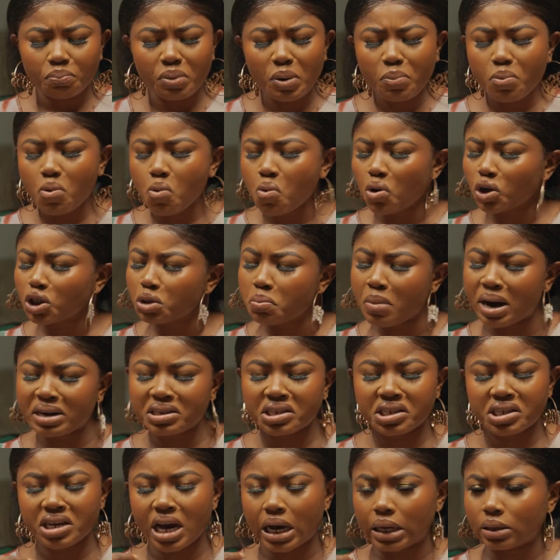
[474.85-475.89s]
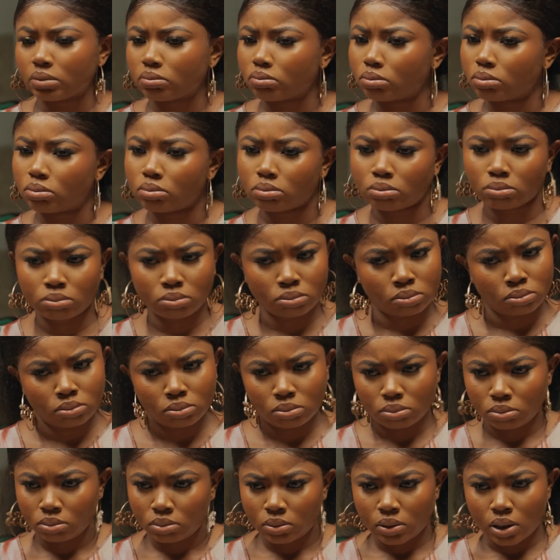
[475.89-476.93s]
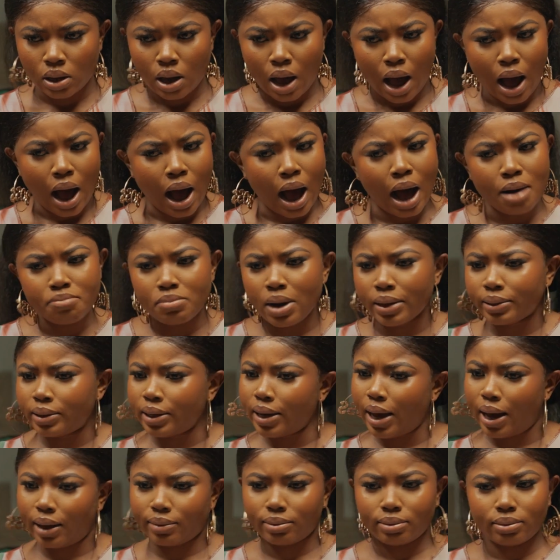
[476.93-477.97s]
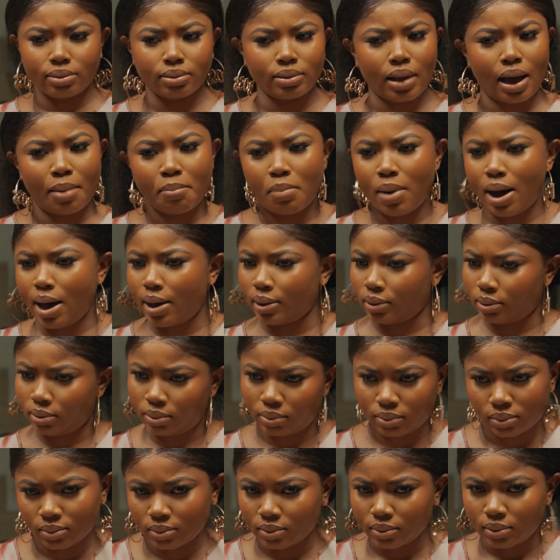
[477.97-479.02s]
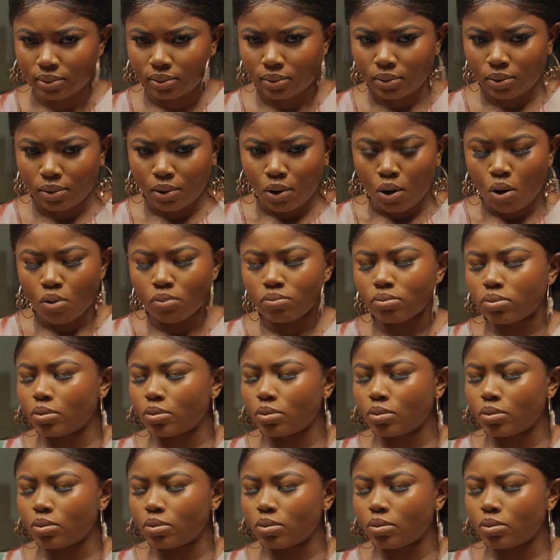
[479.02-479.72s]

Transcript: People watch Madia. And Madia, na man.